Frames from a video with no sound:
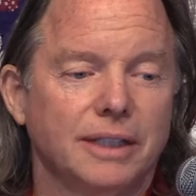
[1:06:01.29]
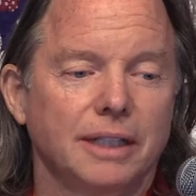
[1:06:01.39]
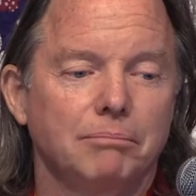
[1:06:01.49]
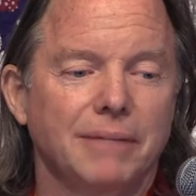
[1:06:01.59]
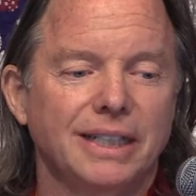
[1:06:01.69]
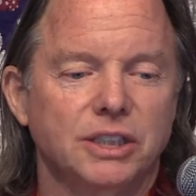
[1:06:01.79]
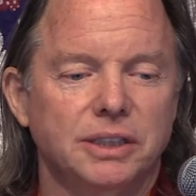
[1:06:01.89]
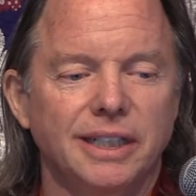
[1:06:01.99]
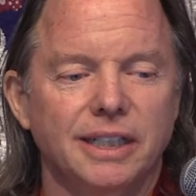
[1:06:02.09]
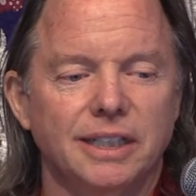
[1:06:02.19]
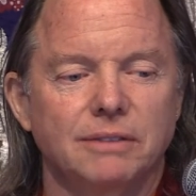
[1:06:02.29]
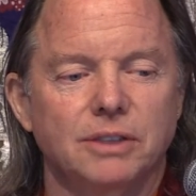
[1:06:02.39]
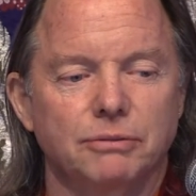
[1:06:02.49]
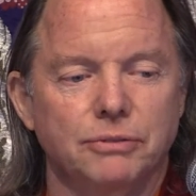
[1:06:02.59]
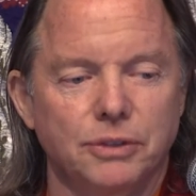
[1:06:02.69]
Okay, Maitreya
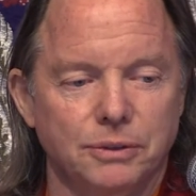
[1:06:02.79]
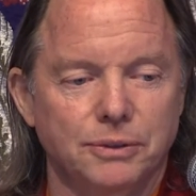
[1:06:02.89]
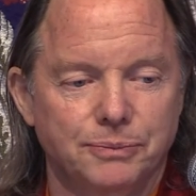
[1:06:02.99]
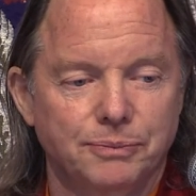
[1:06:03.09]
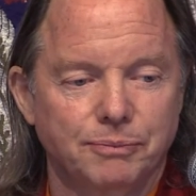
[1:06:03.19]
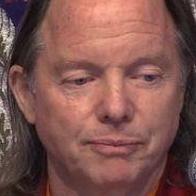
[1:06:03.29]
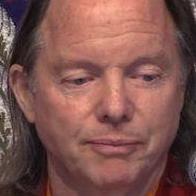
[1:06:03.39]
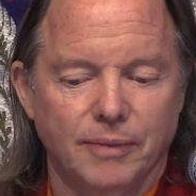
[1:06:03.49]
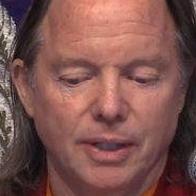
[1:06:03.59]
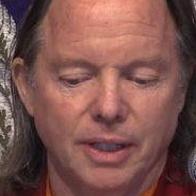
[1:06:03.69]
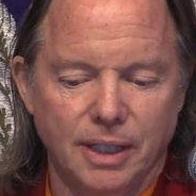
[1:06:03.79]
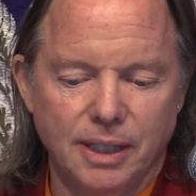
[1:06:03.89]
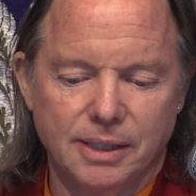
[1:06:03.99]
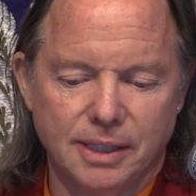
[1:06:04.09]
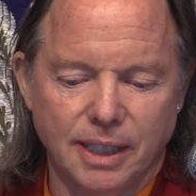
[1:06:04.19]
gives a few.
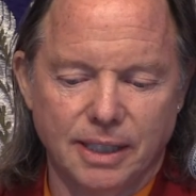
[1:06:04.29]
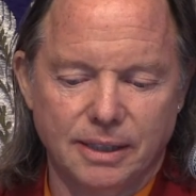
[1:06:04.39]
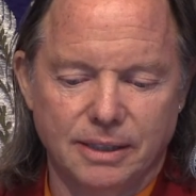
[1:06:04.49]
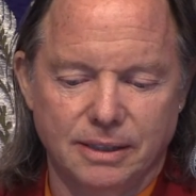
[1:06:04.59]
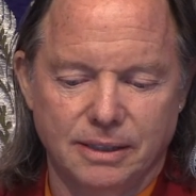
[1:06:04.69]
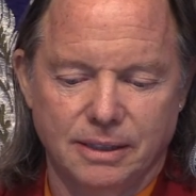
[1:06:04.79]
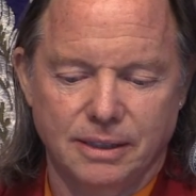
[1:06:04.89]
He says,